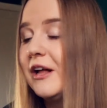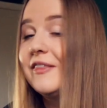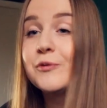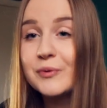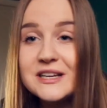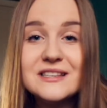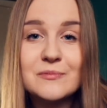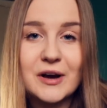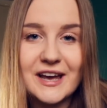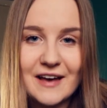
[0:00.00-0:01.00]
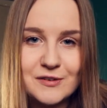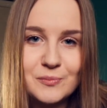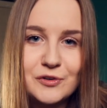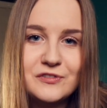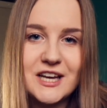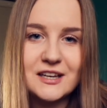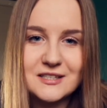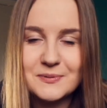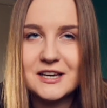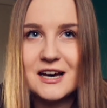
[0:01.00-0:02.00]
And the reason why I haven't moved yet
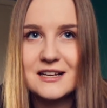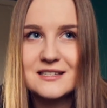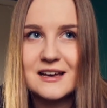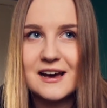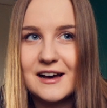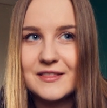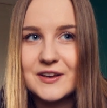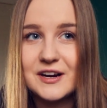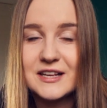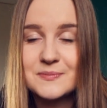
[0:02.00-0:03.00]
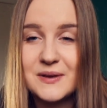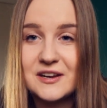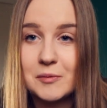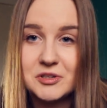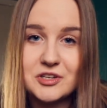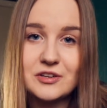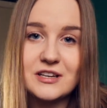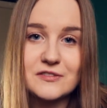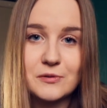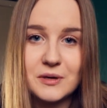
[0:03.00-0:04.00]
is because there has been
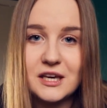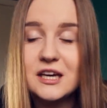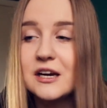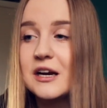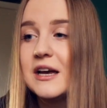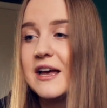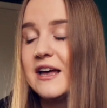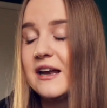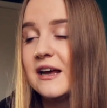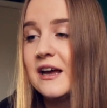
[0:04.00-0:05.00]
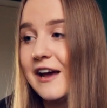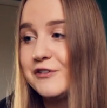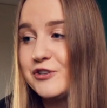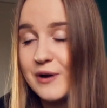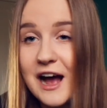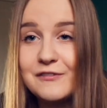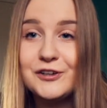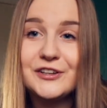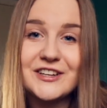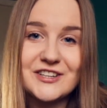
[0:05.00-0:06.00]
opportunities for me here, and I've
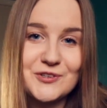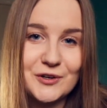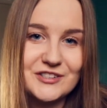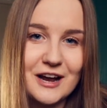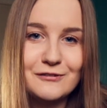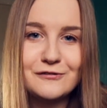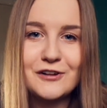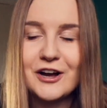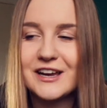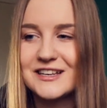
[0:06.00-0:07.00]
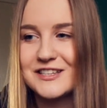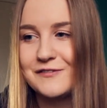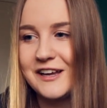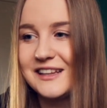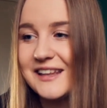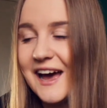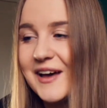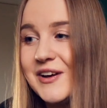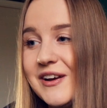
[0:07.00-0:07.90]
traveled and enjoyed travel vlogging and stuff like that.